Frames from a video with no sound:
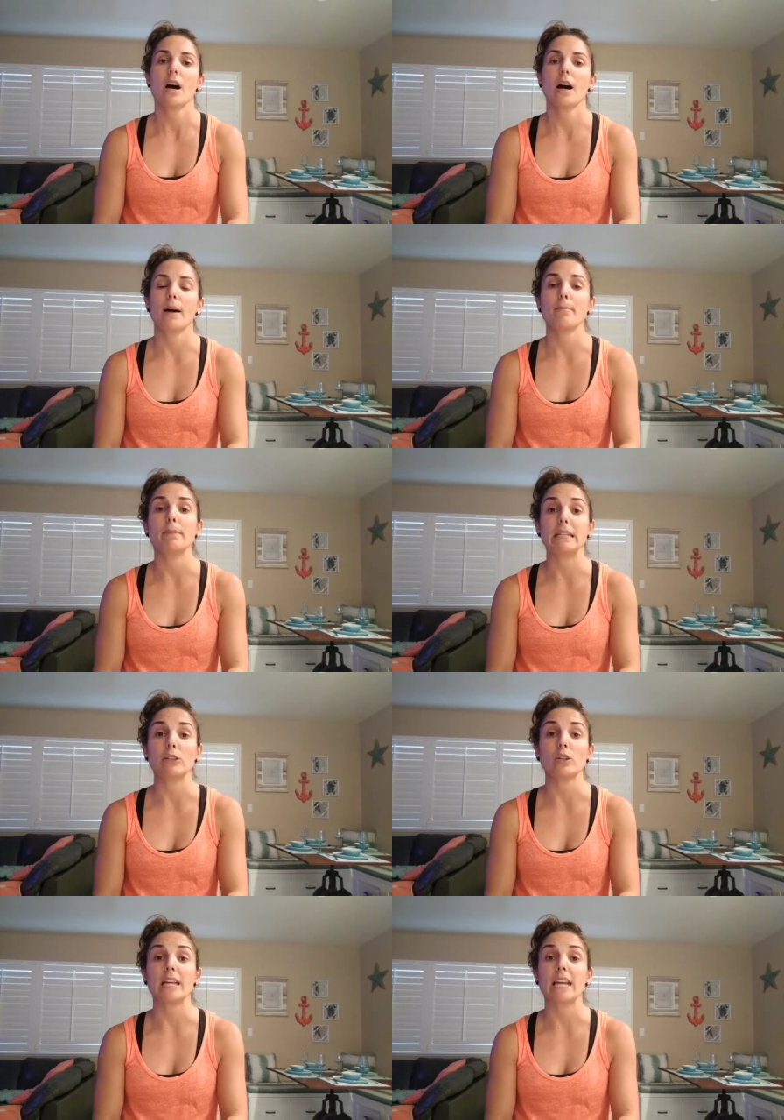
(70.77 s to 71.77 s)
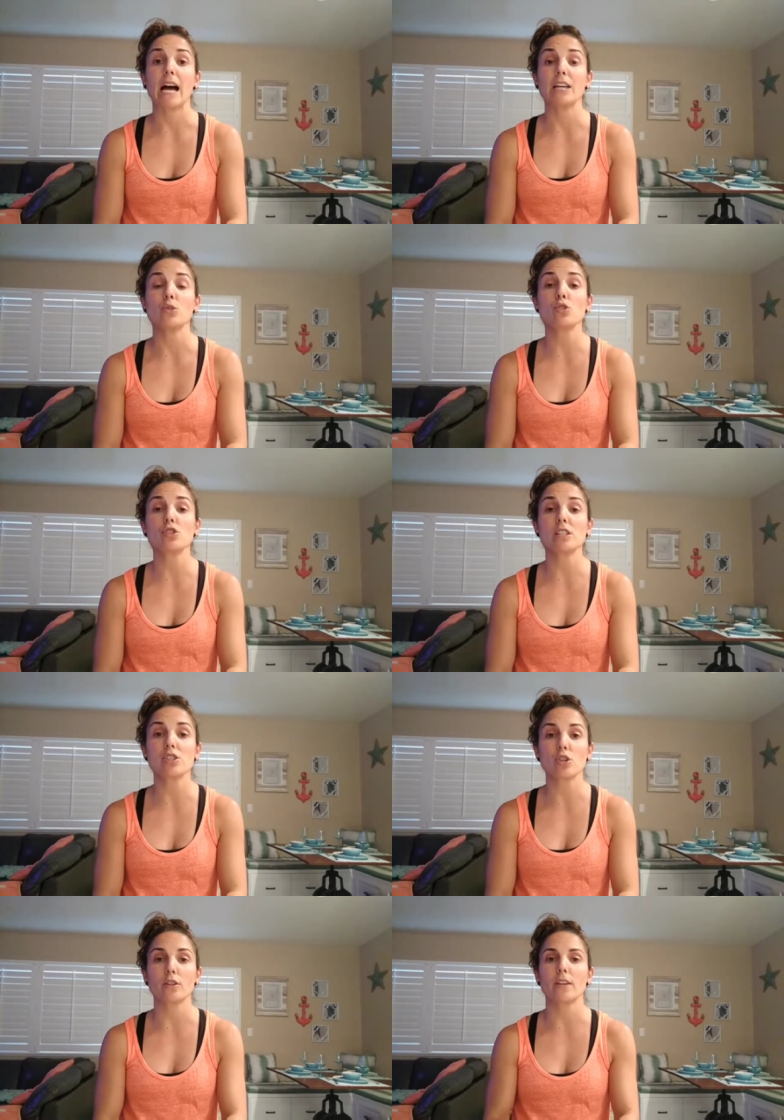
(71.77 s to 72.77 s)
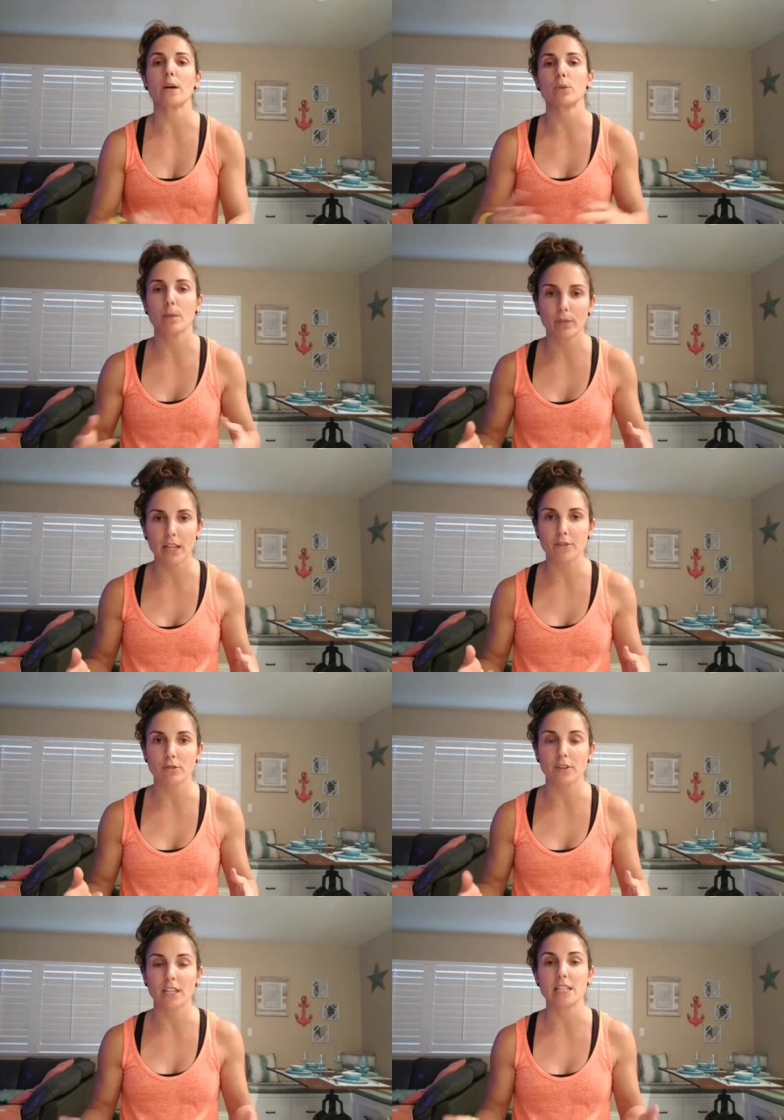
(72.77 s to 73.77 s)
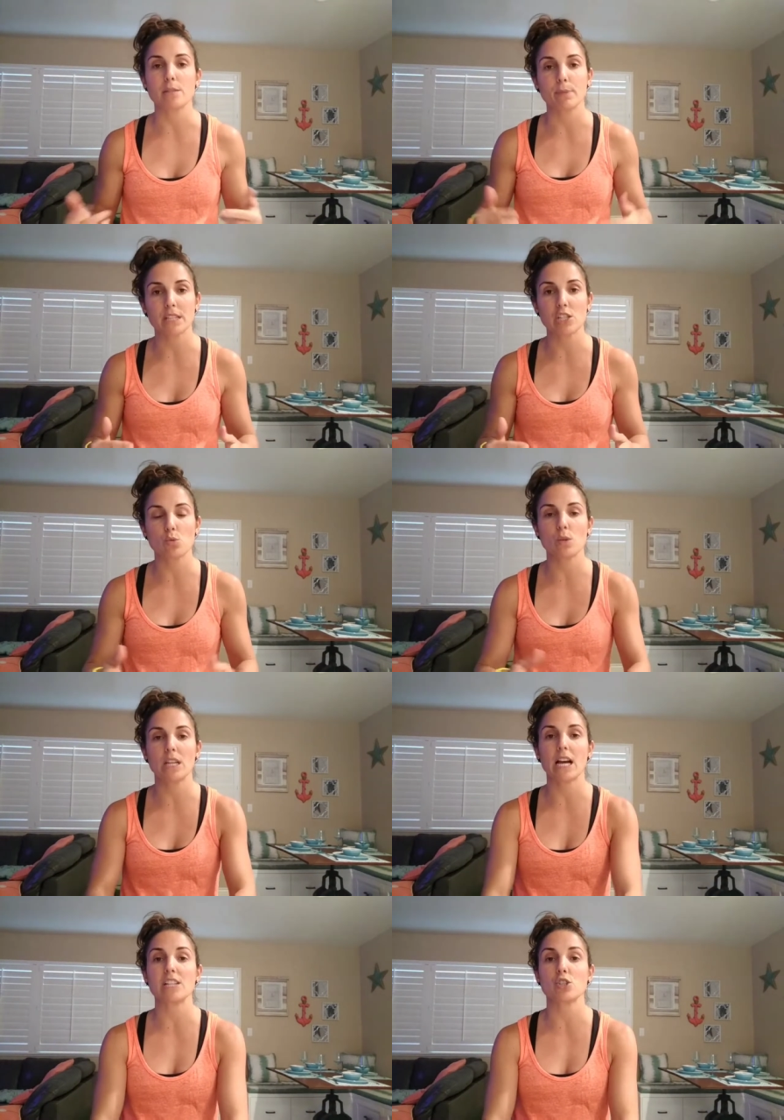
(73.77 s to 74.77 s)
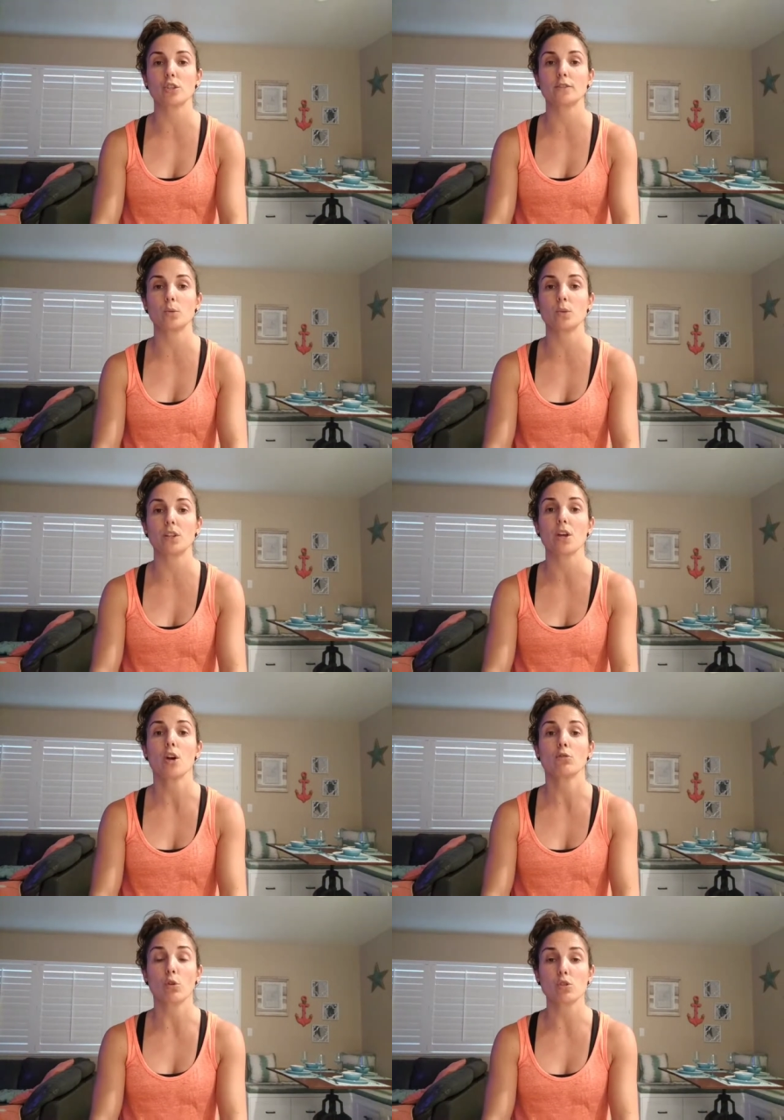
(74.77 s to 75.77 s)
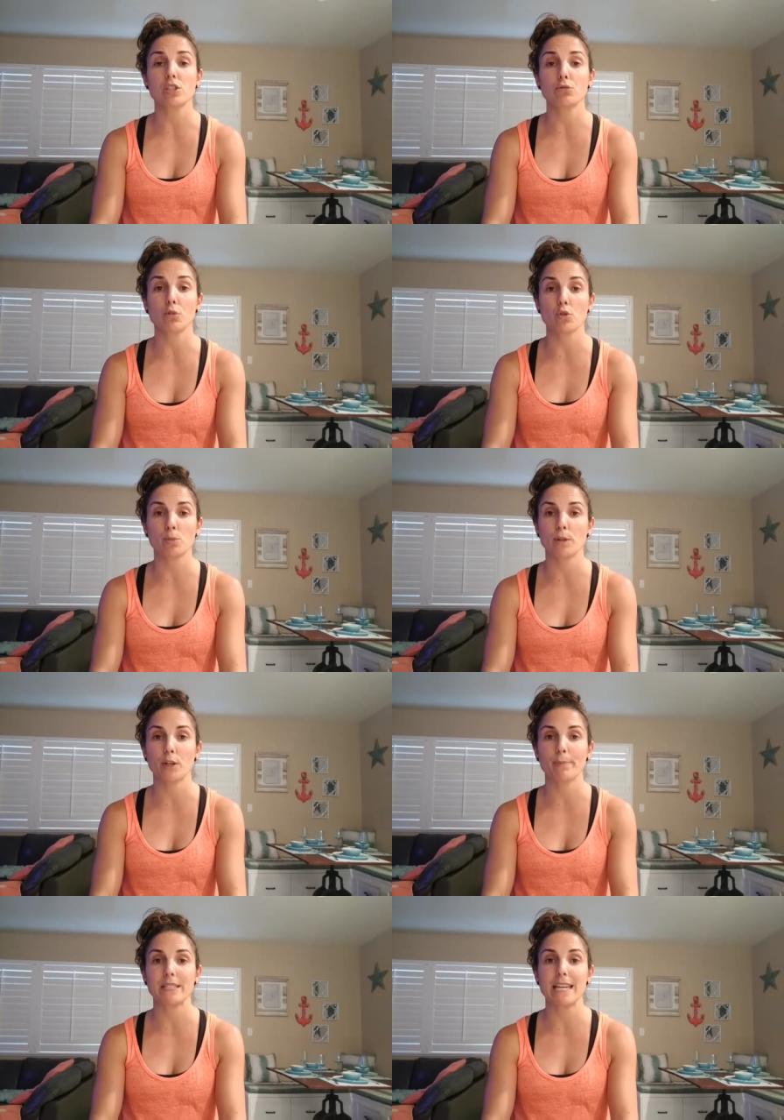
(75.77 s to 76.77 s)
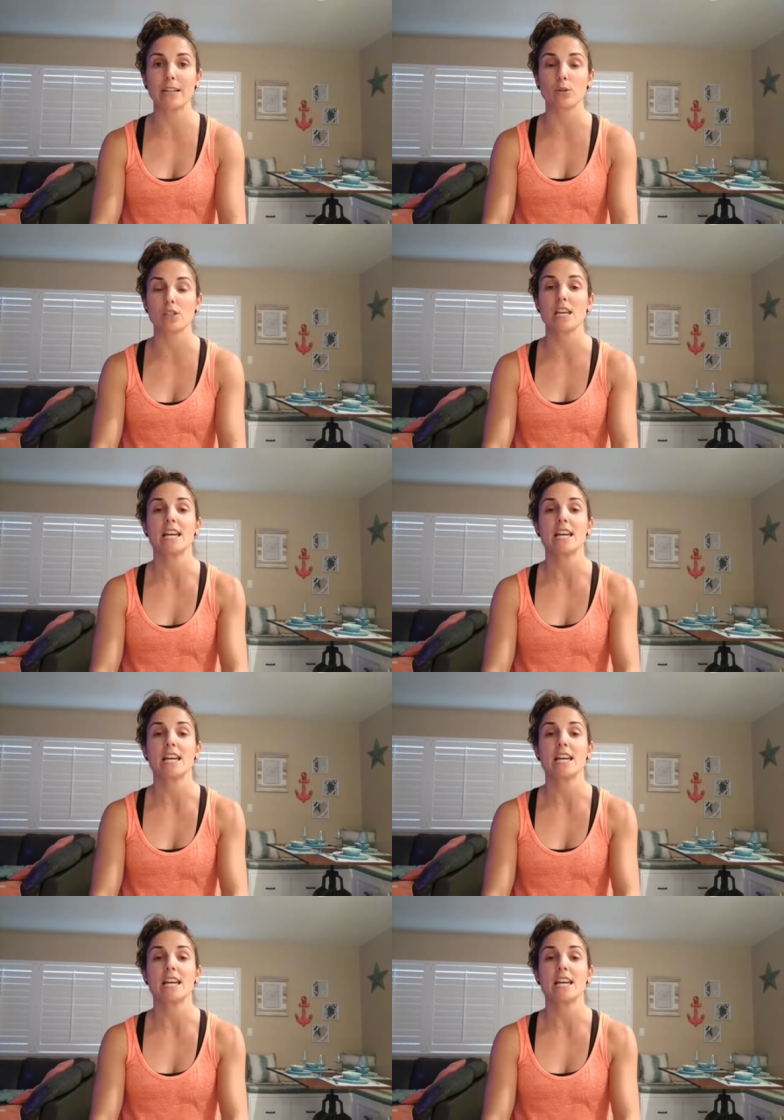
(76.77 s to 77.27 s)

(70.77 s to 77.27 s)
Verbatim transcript: uh, meal. And I usually serve that with a plethora of things, but this week I served it with roasted rosemary potatoes.